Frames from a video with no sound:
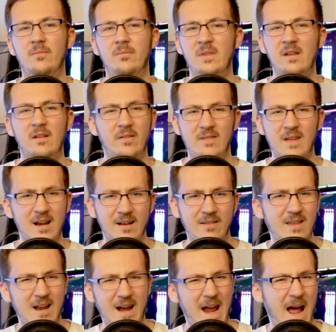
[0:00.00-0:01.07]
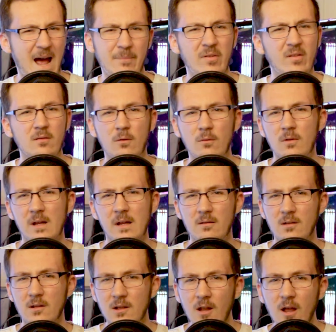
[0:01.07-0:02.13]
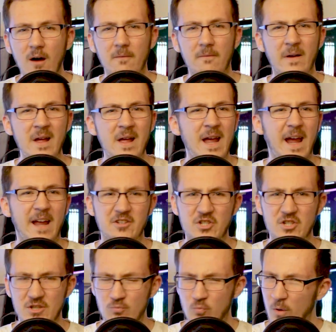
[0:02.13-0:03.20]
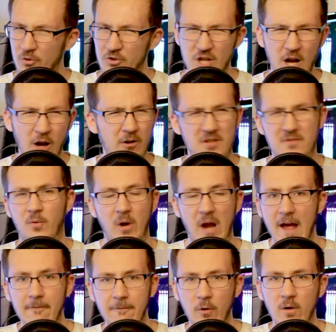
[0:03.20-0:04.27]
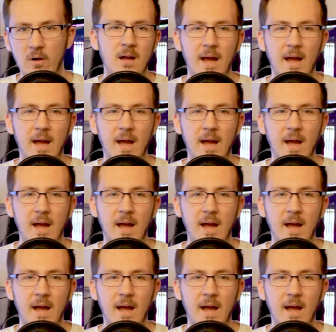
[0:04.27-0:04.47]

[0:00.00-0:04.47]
the aesthetics that I absolutely love and will cherish forever.